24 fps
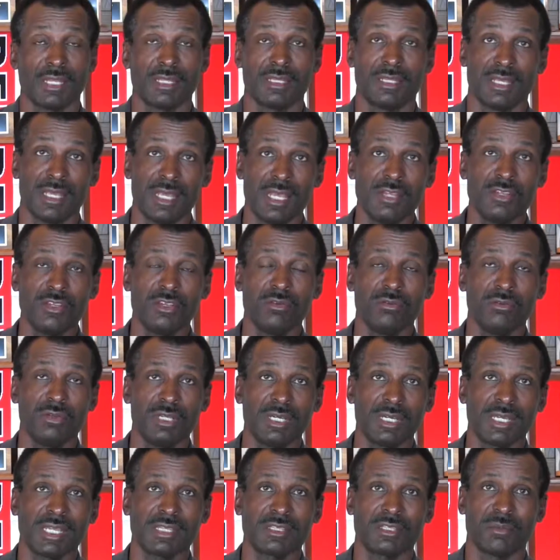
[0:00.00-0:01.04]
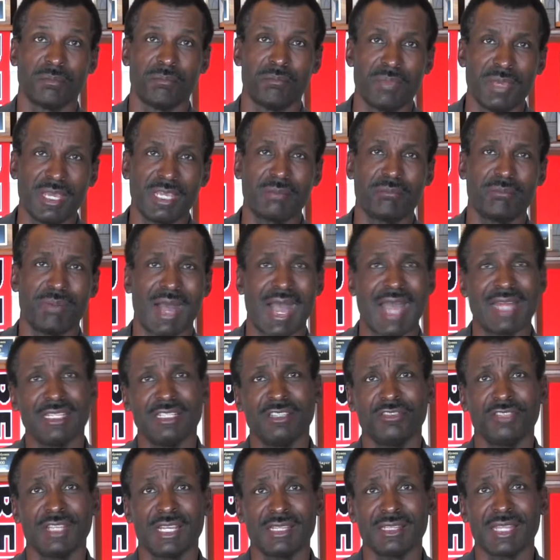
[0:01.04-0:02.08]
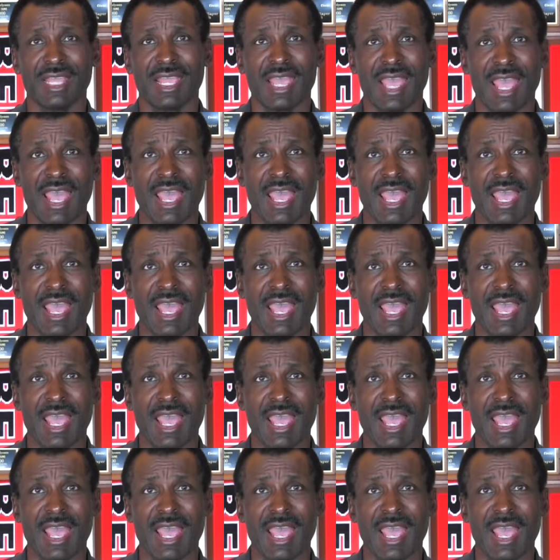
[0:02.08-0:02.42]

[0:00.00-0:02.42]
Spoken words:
and then you look at the big bodies that they